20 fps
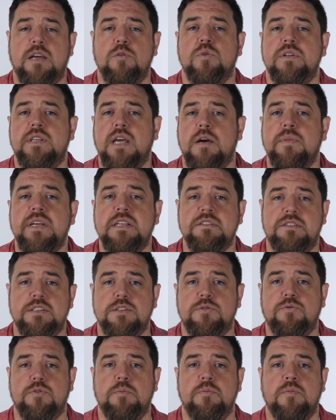And what that means
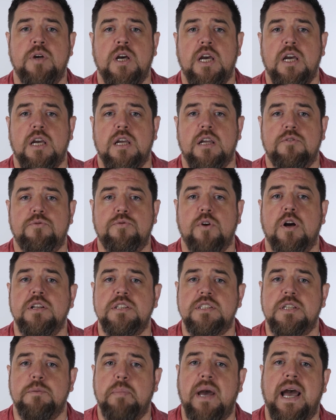is from
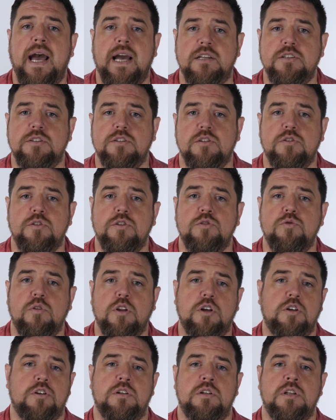front to back. So you
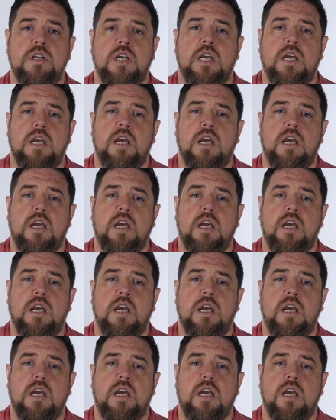learn